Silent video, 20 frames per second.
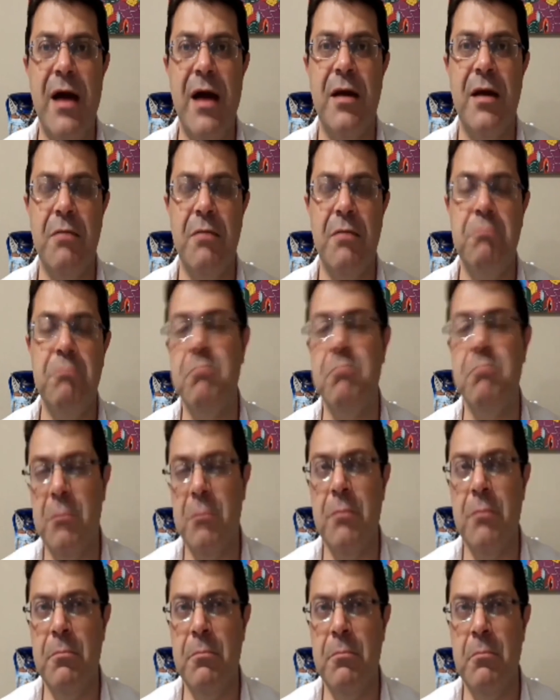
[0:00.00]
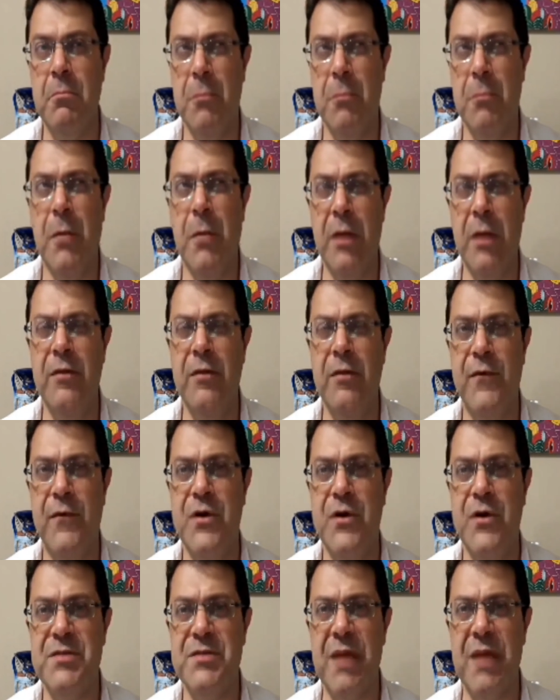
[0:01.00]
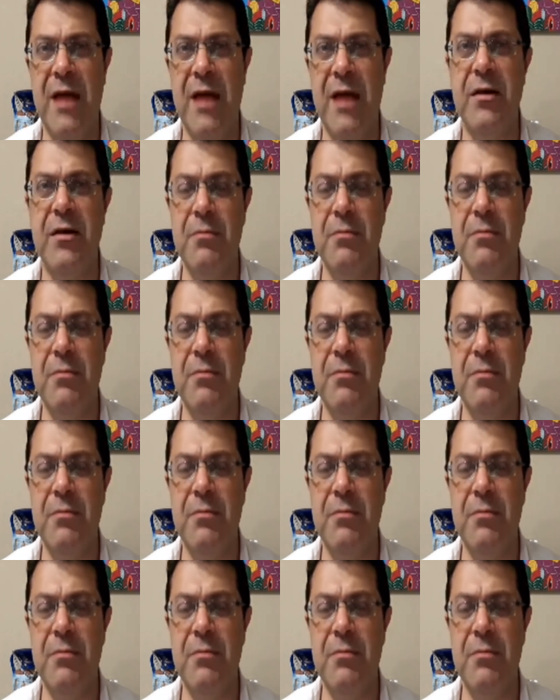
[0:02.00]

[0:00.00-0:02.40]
in the first millennium